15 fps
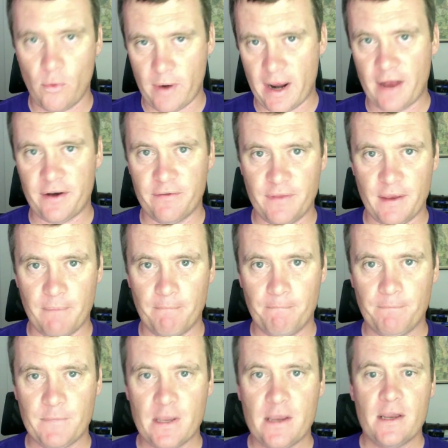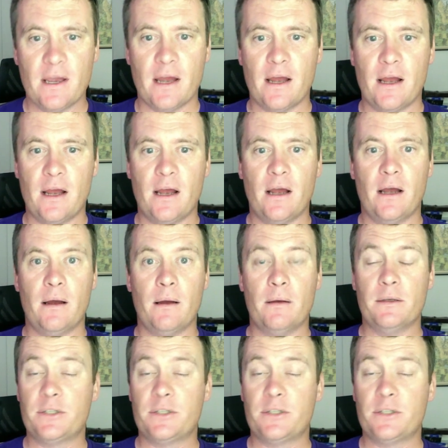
out of them.